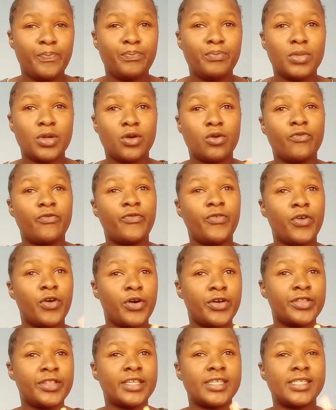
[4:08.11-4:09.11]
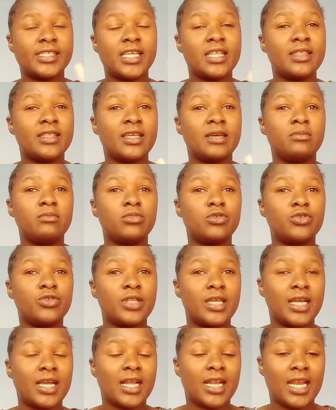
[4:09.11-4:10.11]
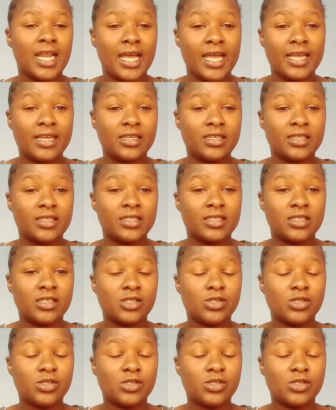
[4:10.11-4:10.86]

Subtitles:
before they send them to the client.